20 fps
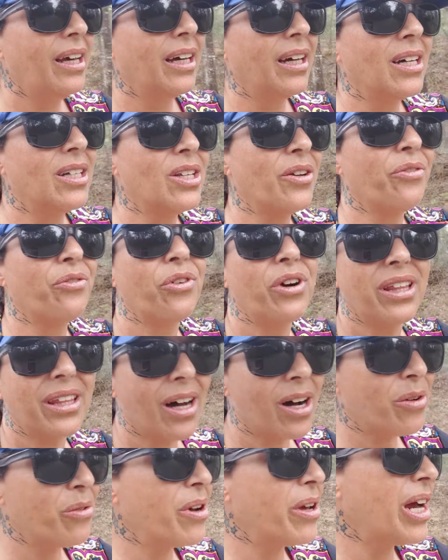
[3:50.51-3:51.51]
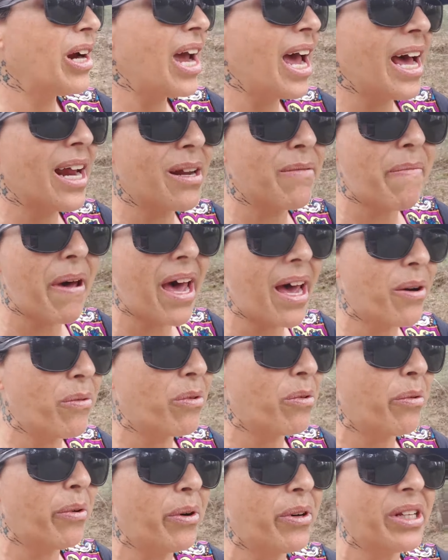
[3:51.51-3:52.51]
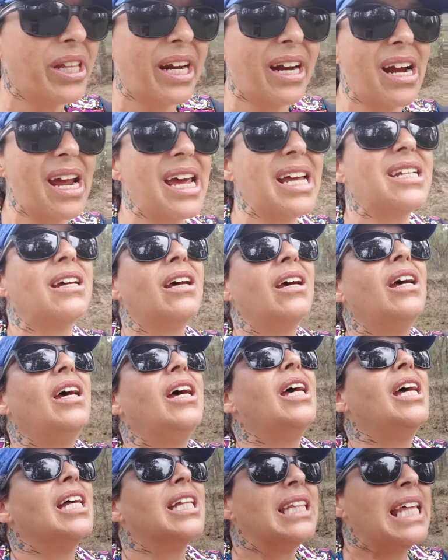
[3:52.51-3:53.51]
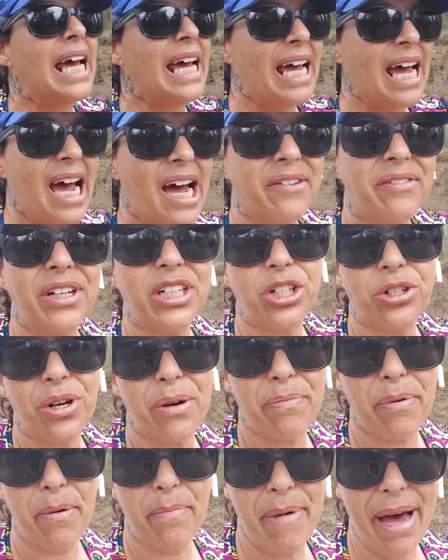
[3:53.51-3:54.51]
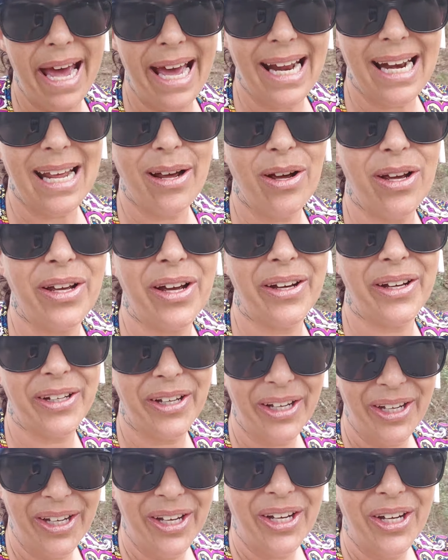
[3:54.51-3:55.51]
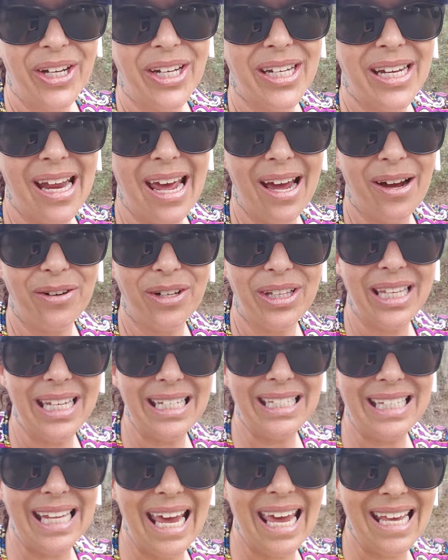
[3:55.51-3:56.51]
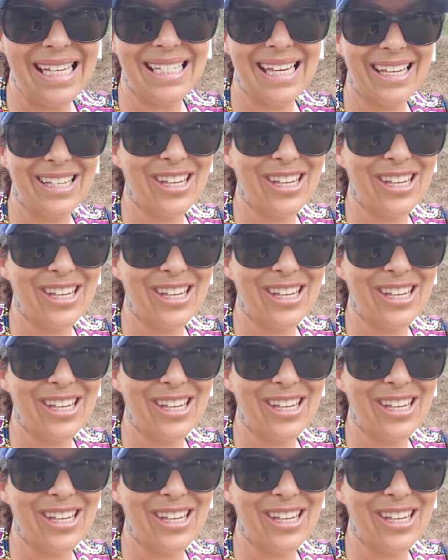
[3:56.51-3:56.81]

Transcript: Because if we thought we had it bad when we were their age, they have it triple bad now in these days.